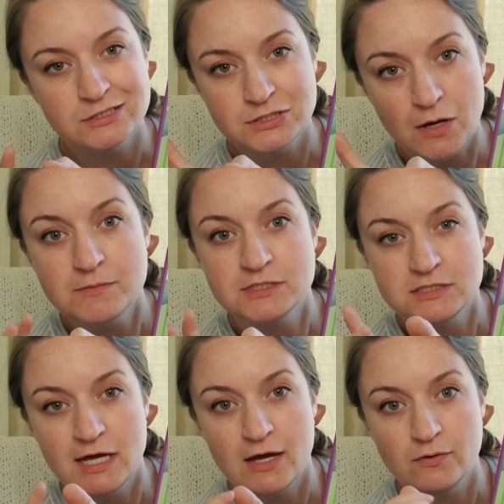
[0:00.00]
dumbed
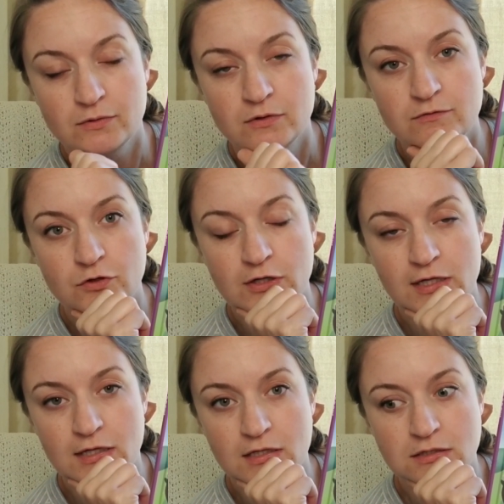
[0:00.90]
down for
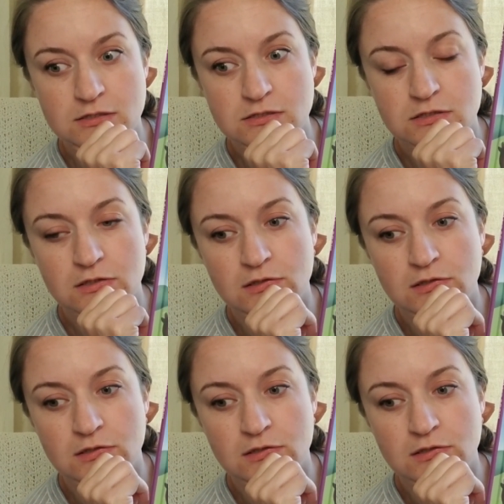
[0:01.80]
kids,